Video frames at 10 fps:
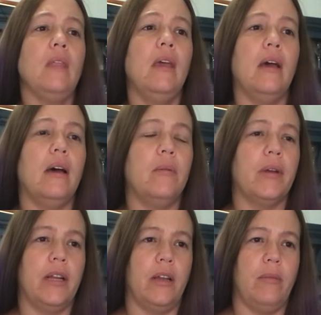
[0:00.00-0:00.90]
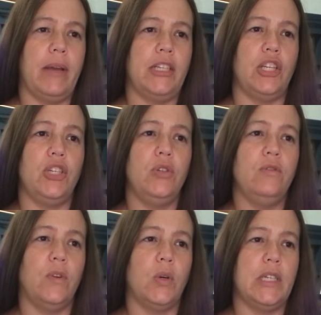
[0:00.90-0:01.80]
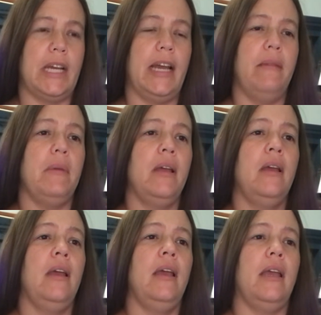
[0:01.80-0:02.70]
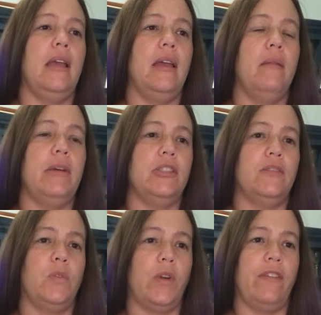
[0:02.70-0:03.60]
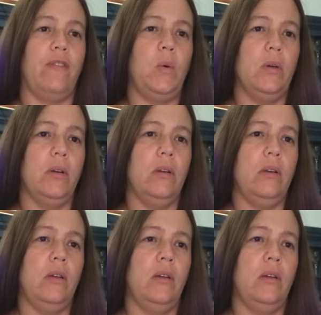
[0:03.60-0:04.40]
We're going to go back to 2/4 time in measure 44.